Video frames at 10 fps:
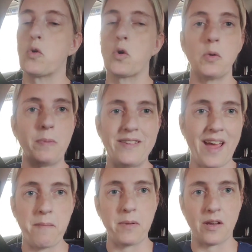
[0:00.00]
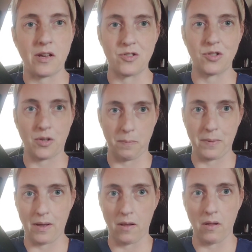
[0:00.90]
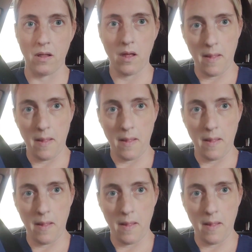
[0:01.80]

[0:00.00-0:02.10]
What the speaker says: could be dead because you took a pill